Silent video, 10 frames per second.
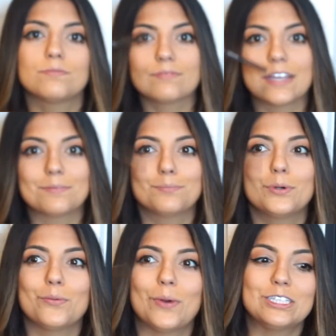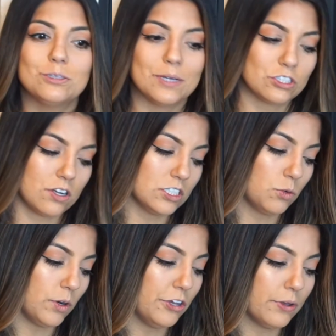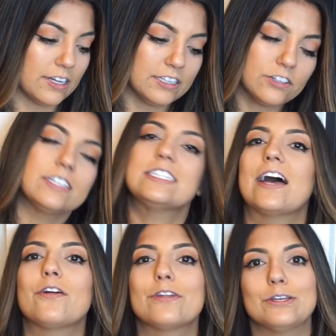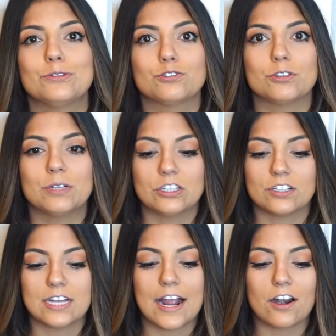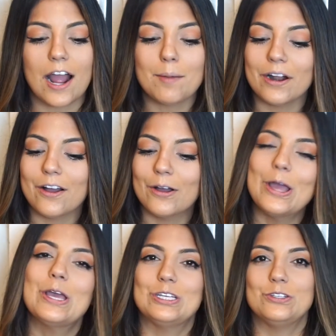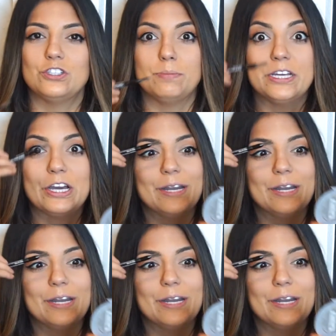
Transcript: like put way too much on to where you can clearly tell that you drew in your entire eyebrow. You should be good.